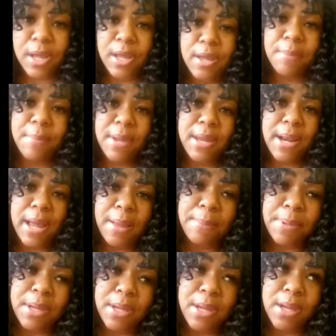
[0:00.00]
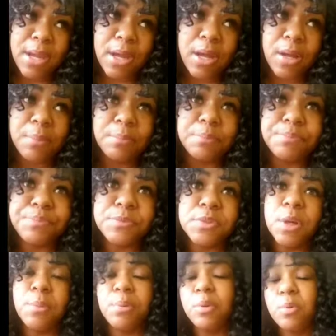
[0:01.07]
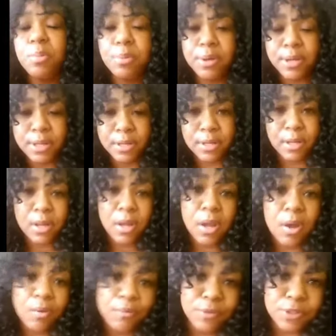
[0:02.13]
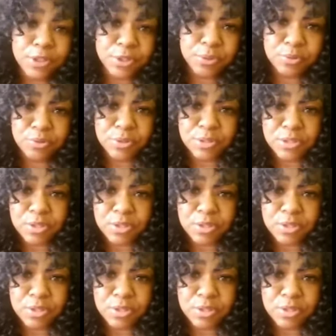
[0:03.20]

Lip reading: It may not be appropriate for children.